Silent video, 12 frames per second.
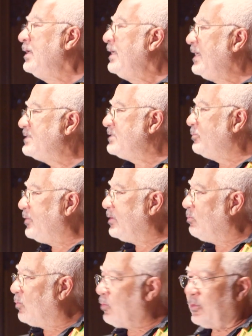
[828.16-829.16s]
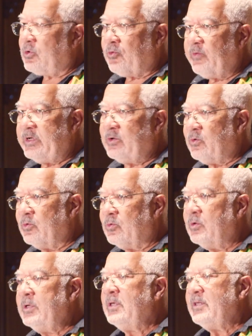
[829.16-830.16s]
has it been more critical
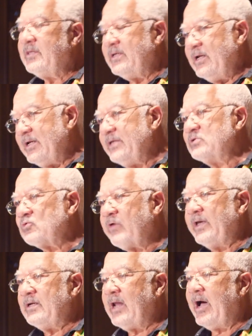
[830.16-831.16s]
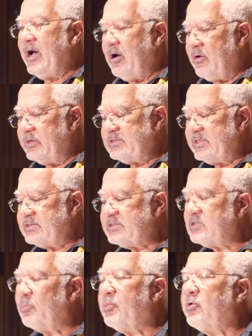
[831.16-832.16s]
than it is right now. It's at a
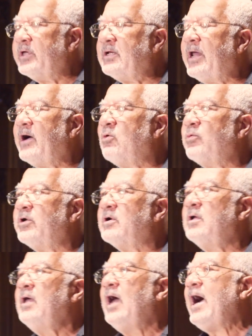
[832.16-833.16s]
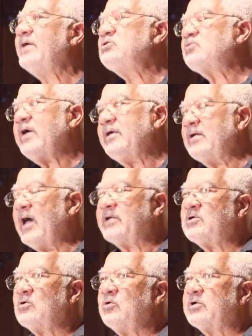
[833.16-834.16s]
point now where I try not to
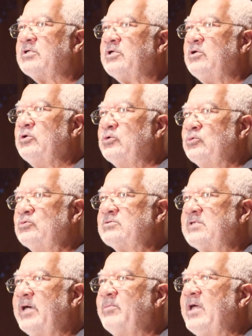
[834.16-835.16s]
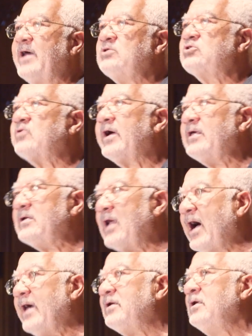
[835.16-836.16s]
look at the news. I mean, I try
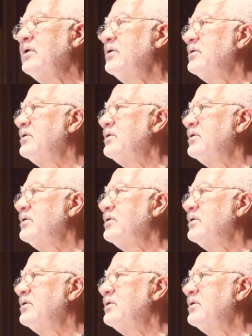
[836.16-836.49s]
not